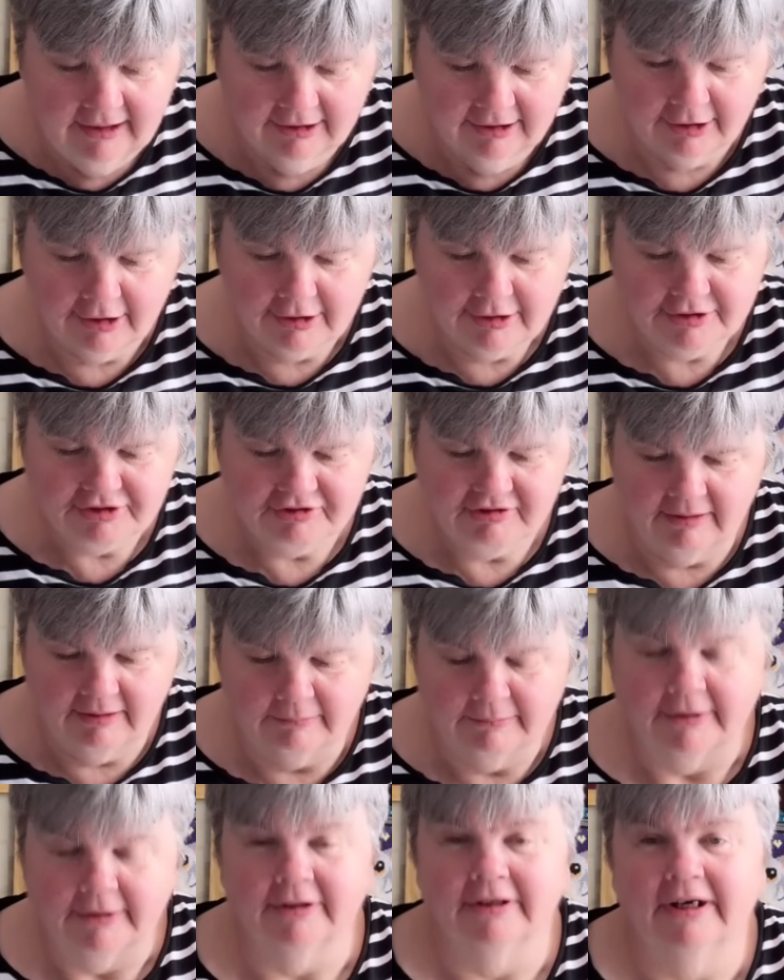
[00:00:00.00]
Coach
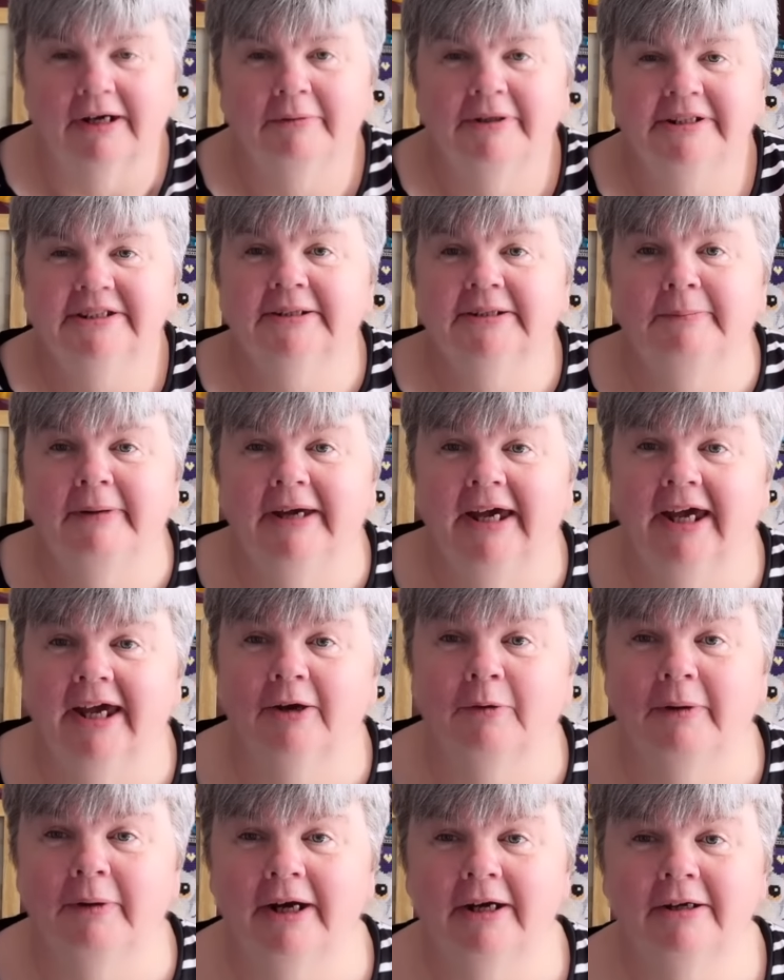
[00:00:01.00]
Ramble. I went to
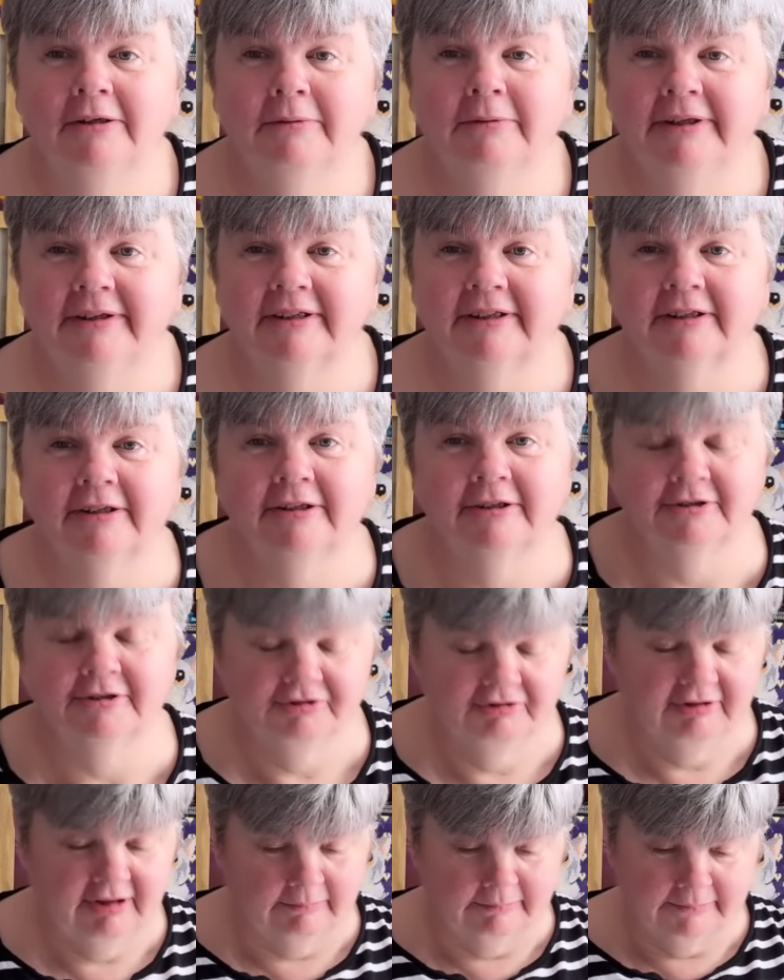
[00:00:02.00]
Bakewell with the
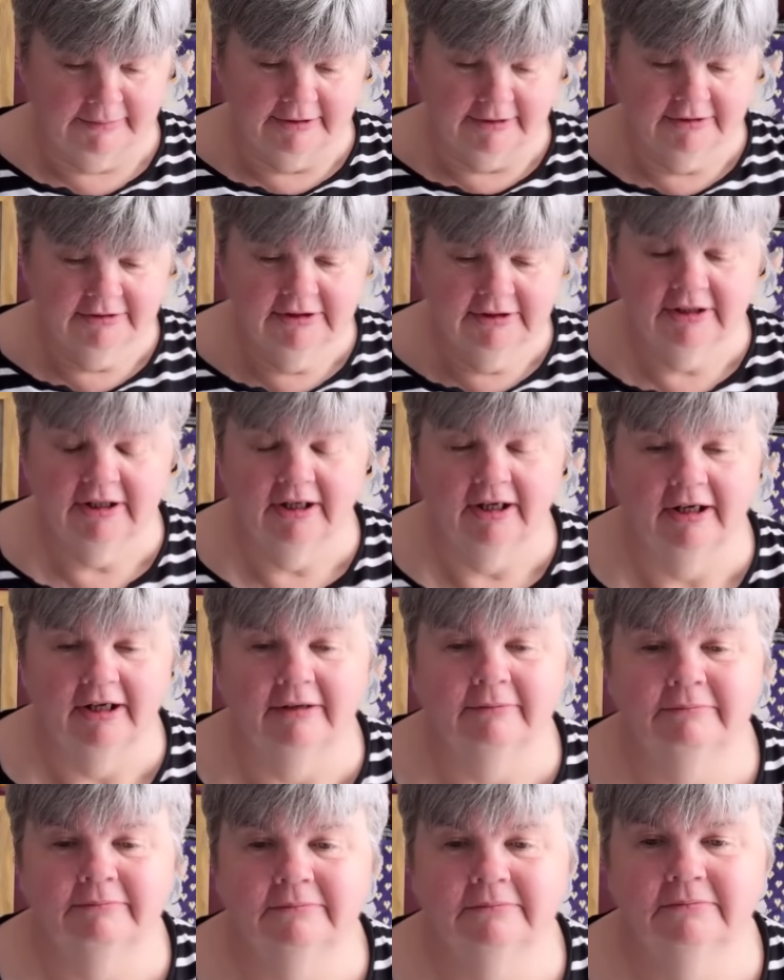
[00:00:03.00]
Coach Ramble
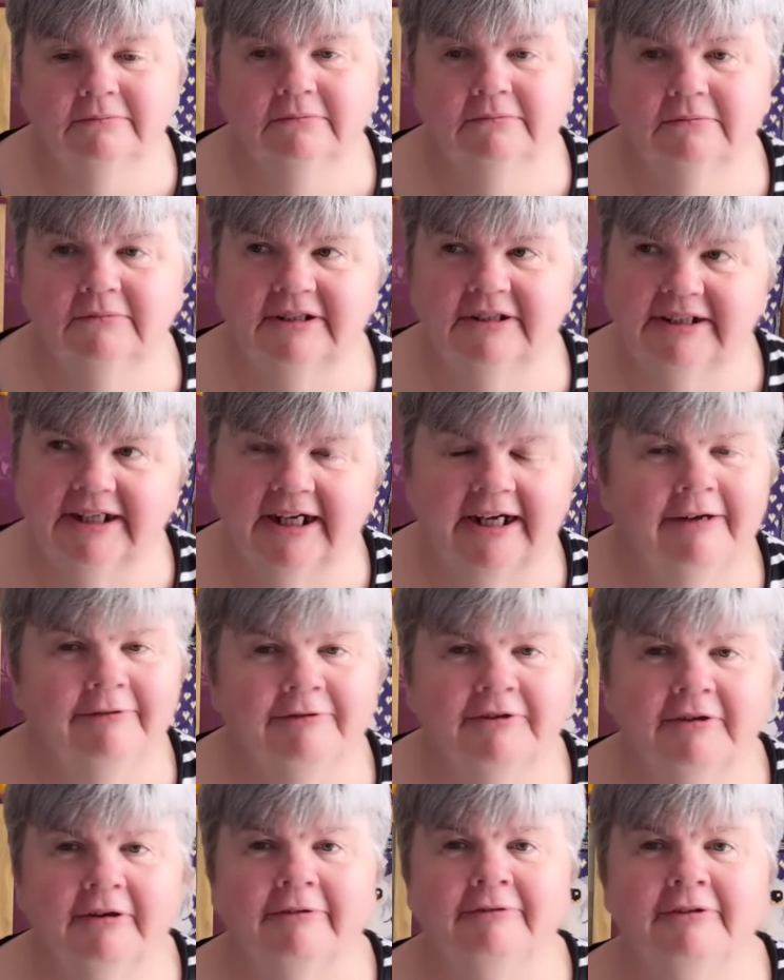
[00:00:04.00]
the day
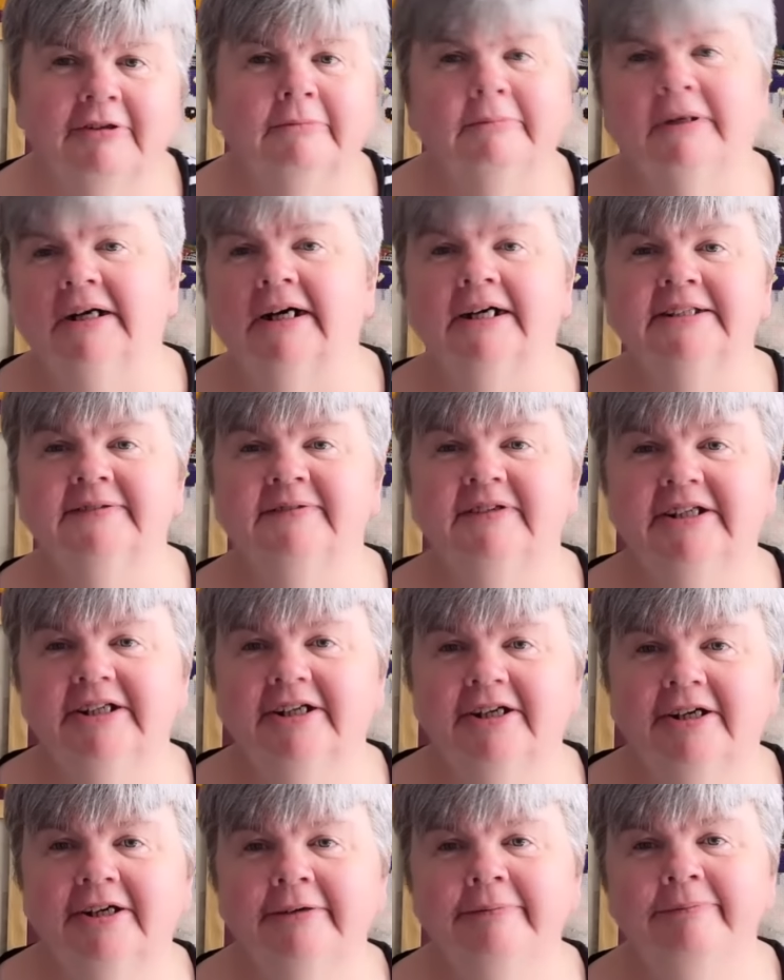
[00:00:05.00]
after I filmed my last
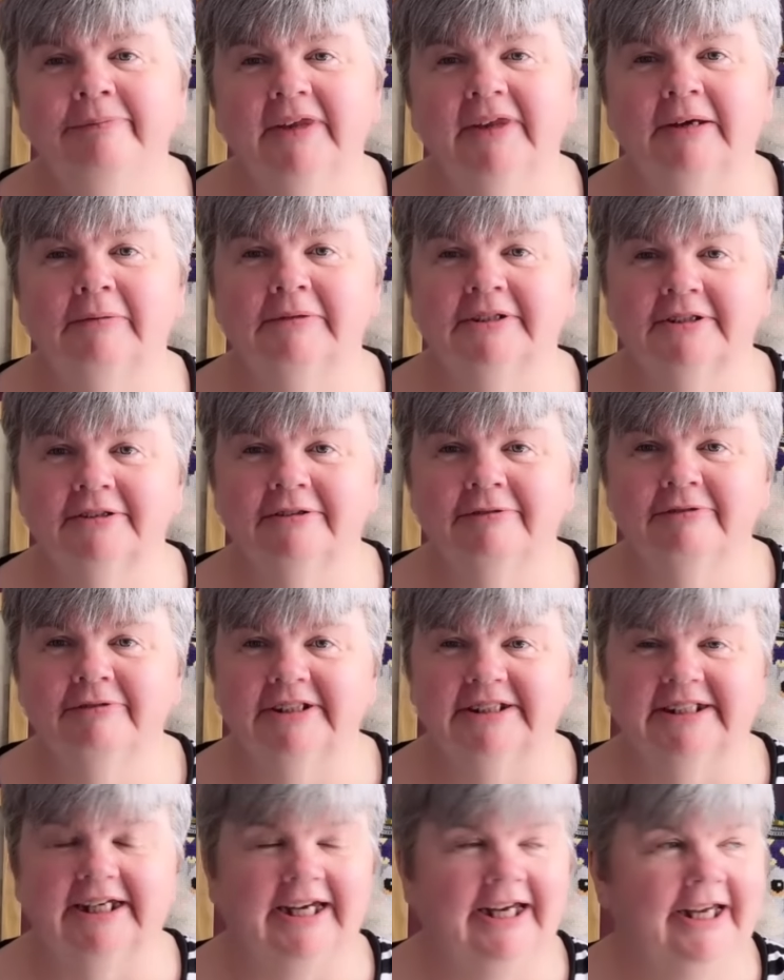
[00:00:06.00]
video. It was a lovely
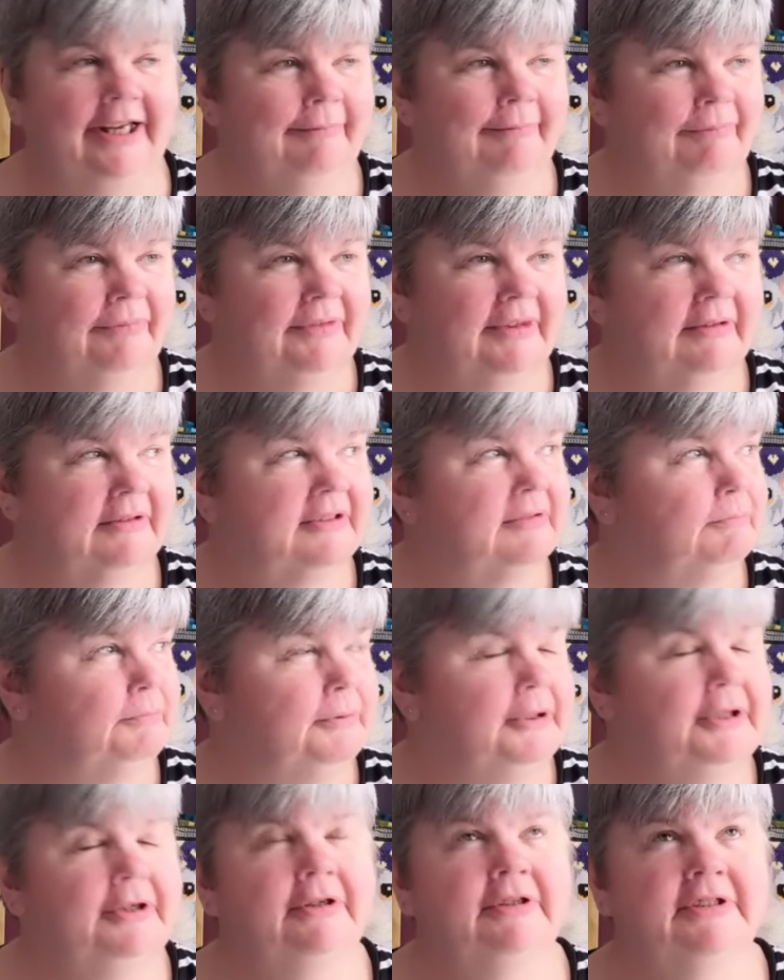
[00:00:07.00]
day. It was a
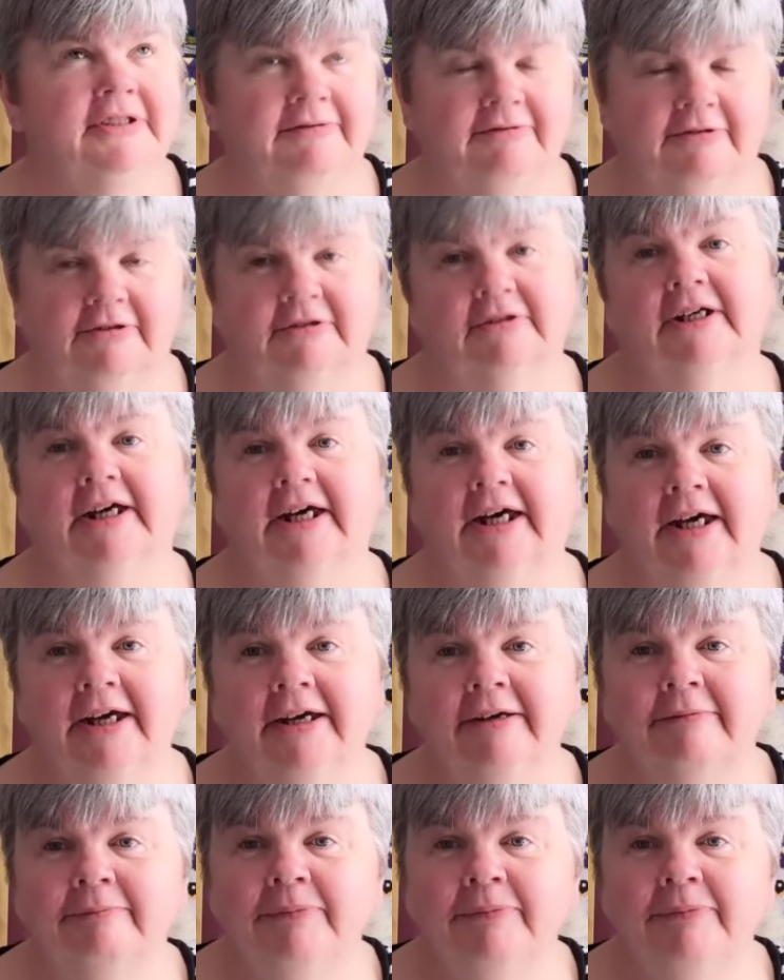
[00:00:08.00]
beautiful day.